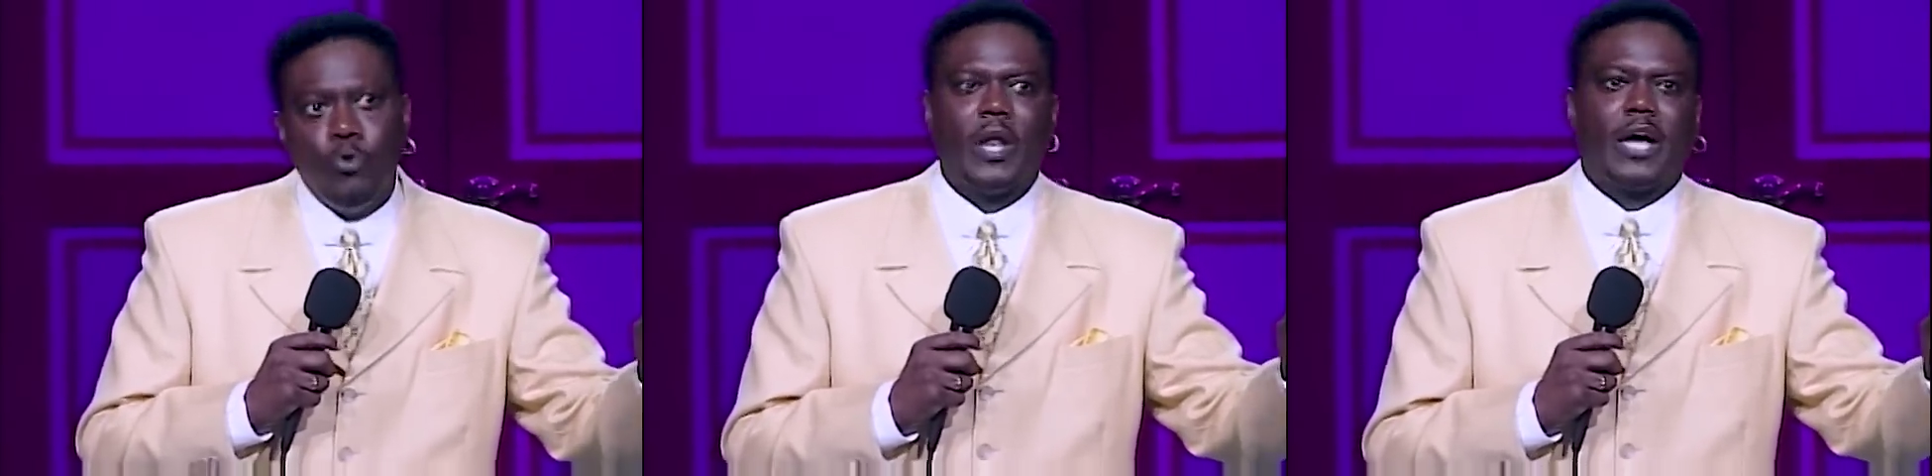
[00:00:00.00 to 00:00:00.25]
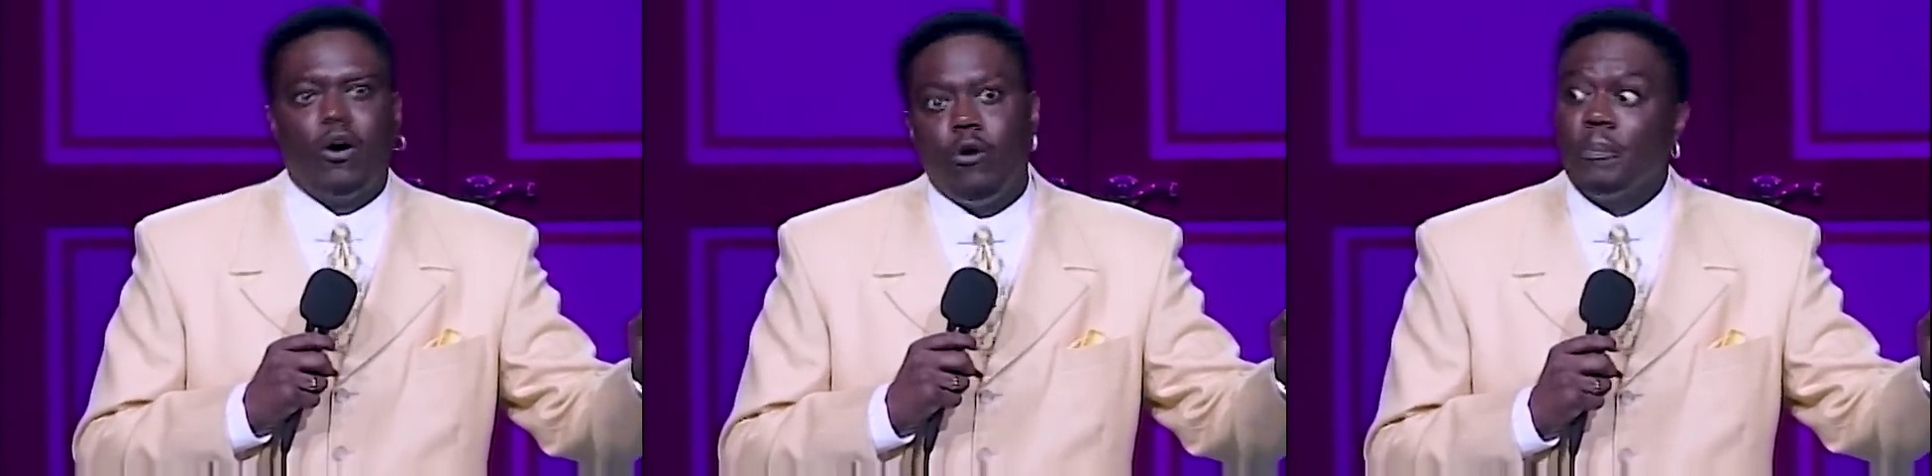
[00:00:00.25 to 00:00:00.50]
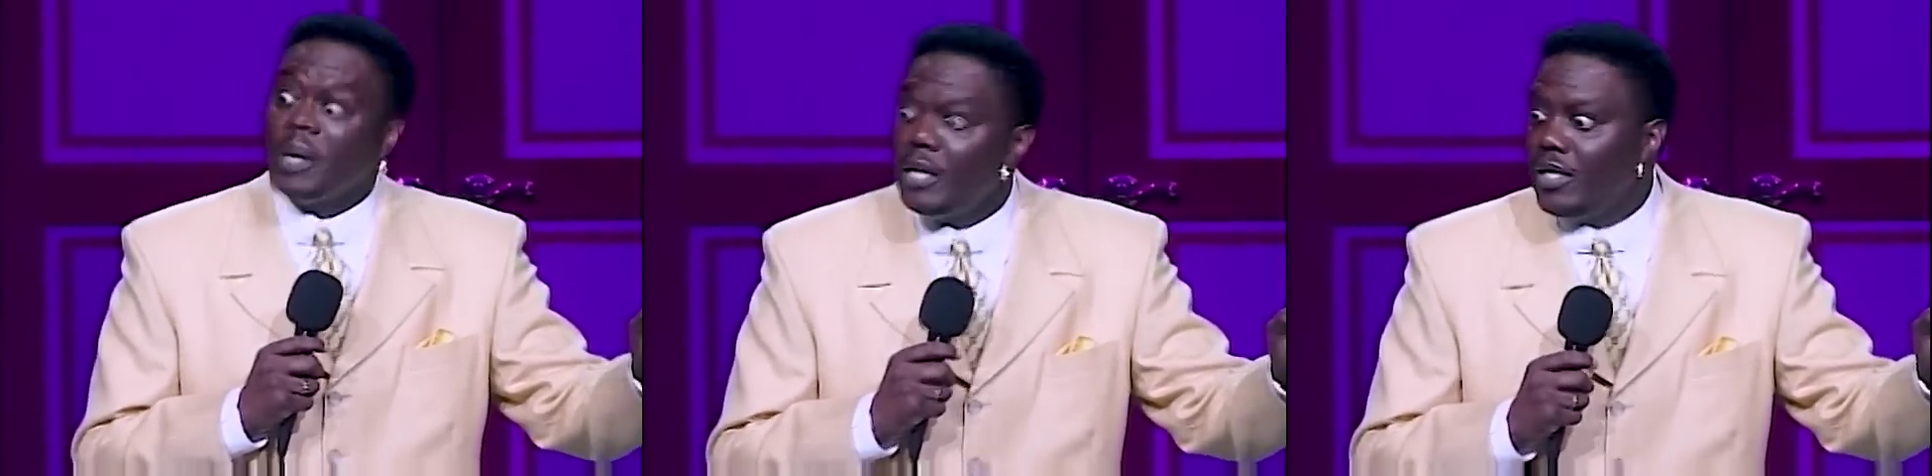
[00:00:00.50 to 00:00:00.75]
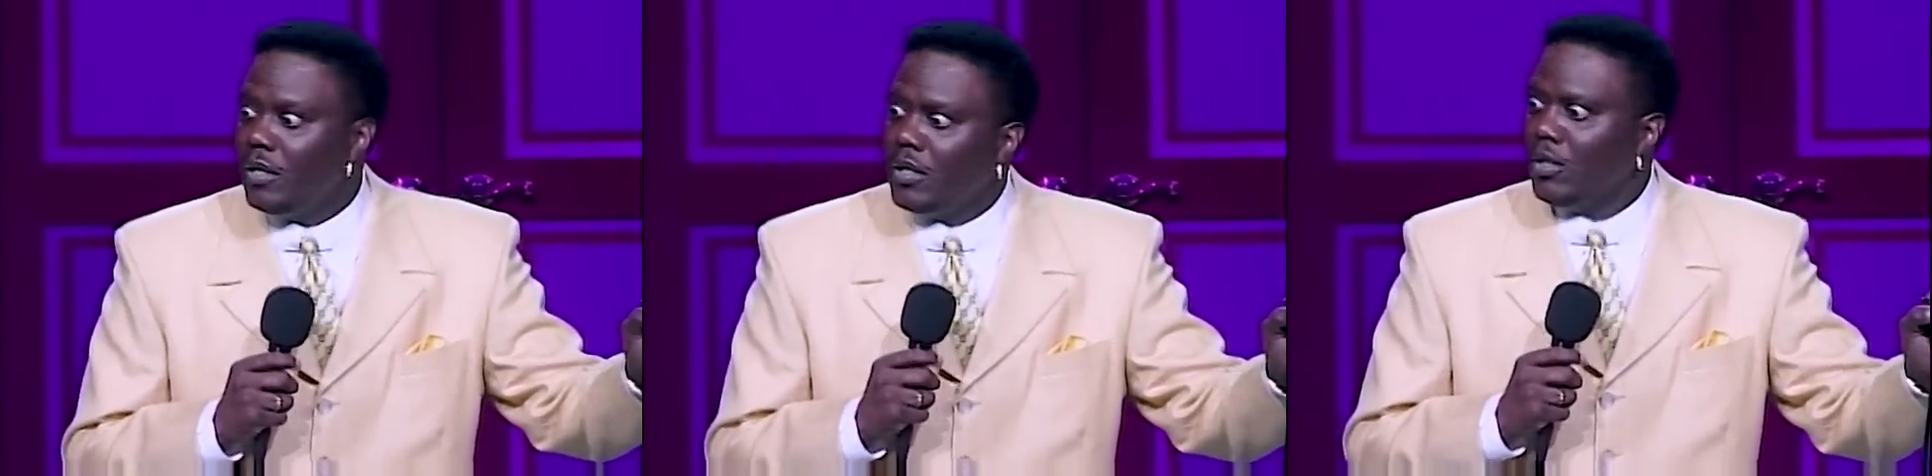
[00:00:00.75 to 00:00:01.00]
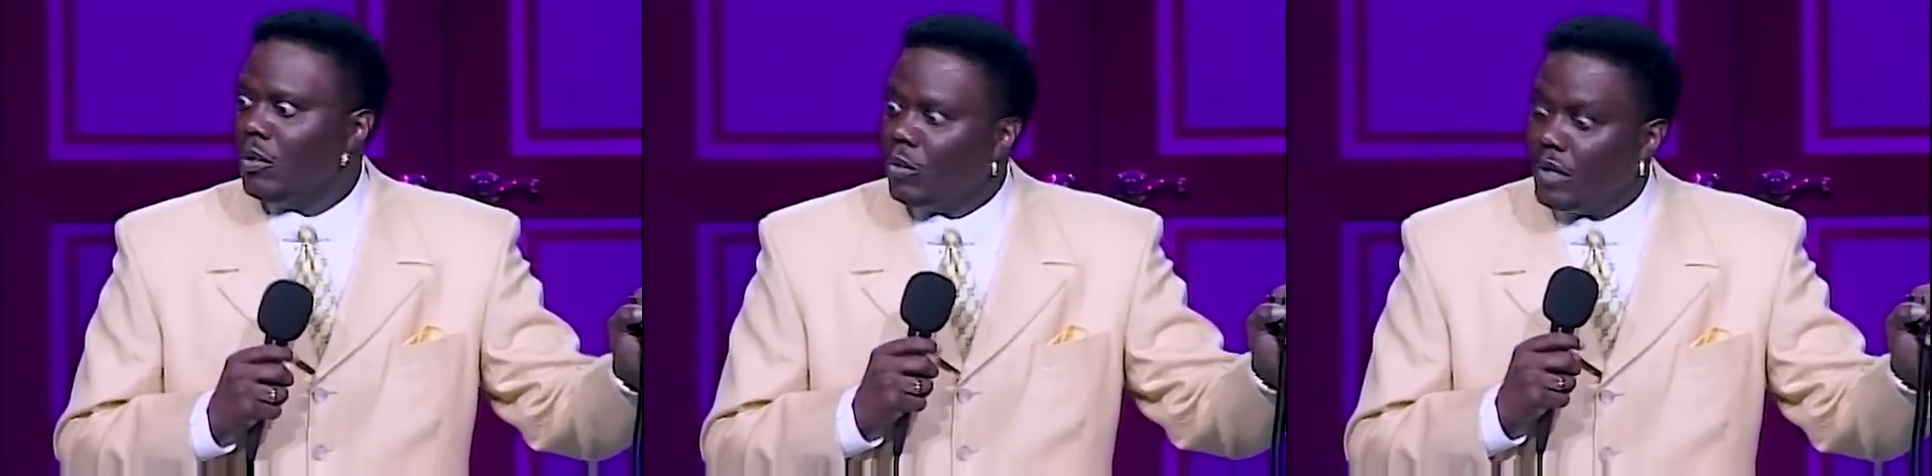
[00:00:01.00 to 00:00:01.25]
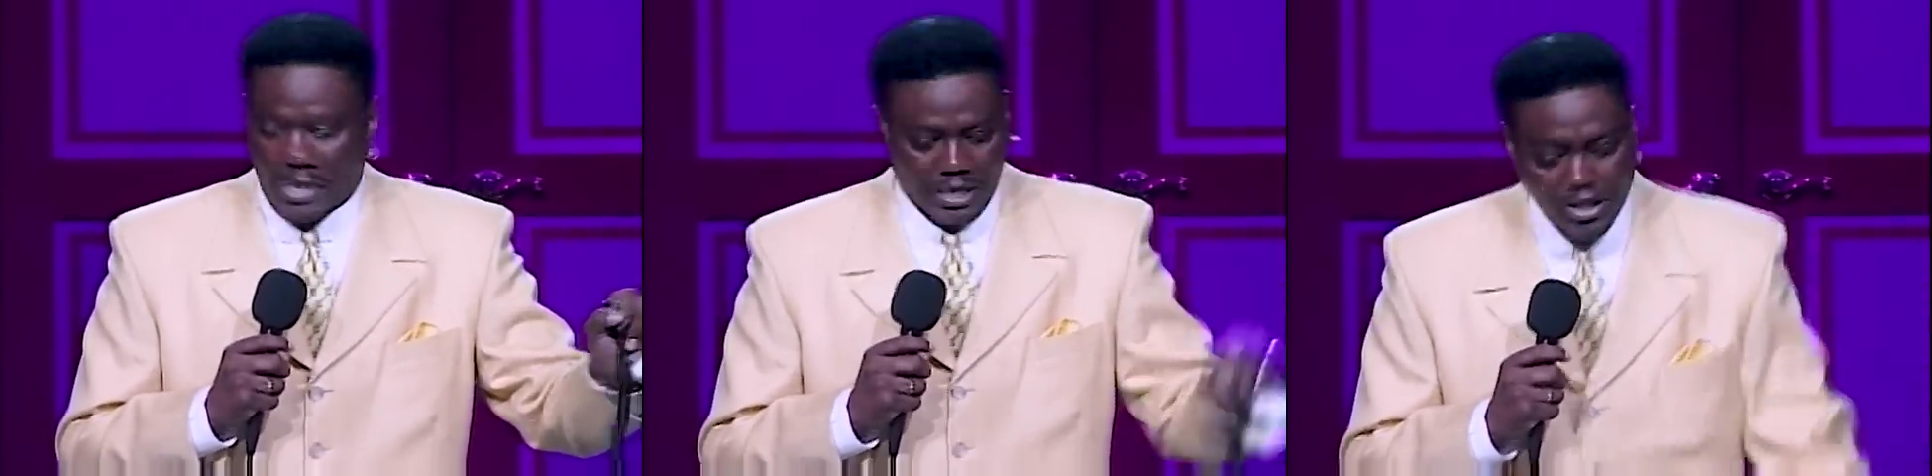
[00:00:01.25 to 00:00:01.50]
who they gonna be
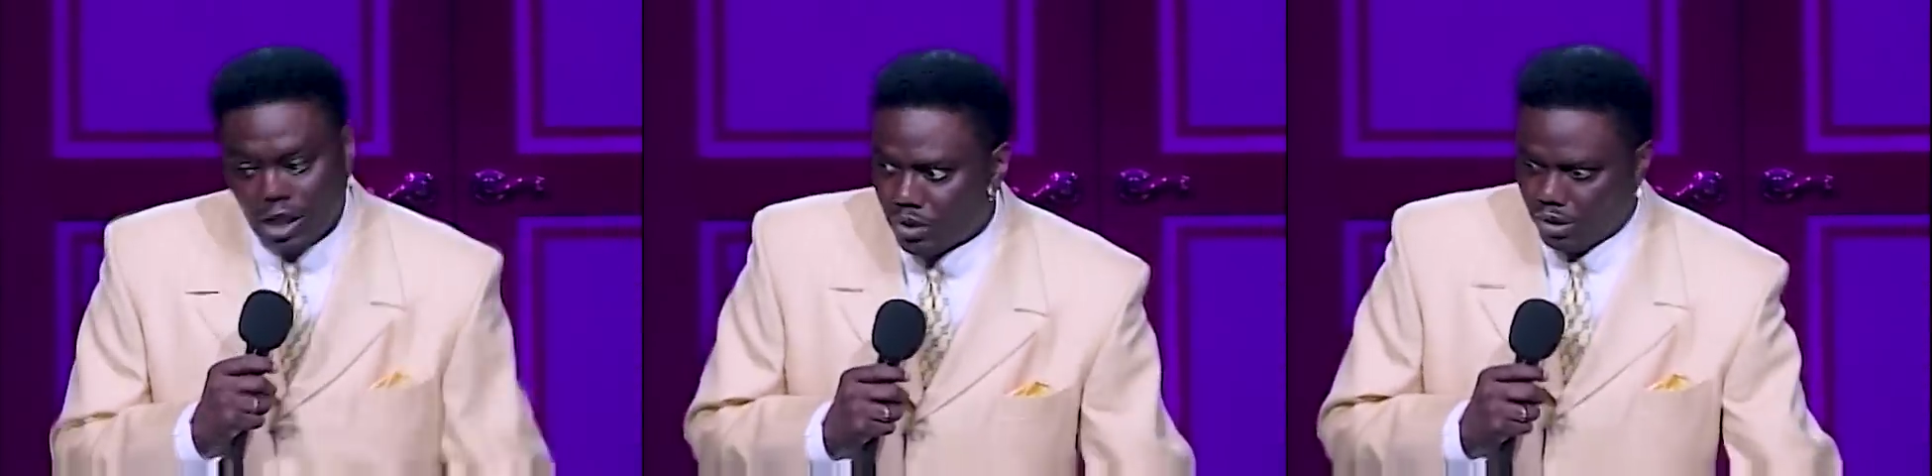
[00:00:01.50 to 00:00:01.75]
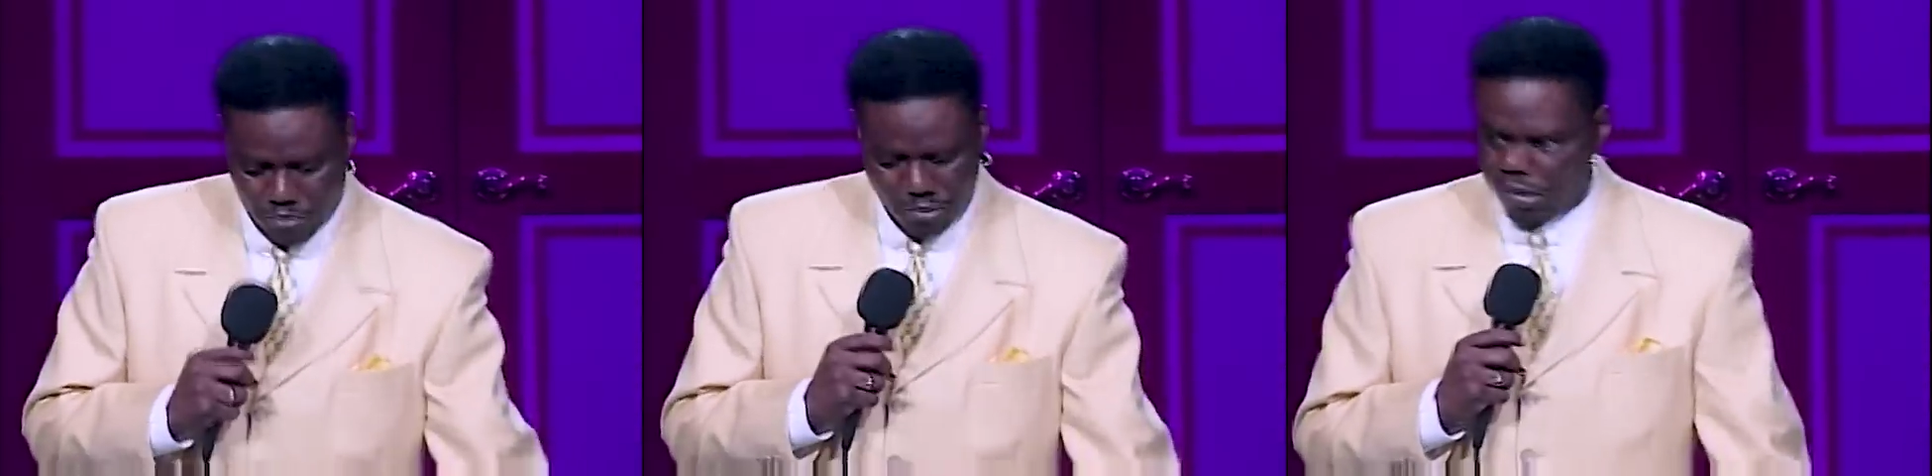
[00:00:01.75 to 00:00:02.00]
when they little.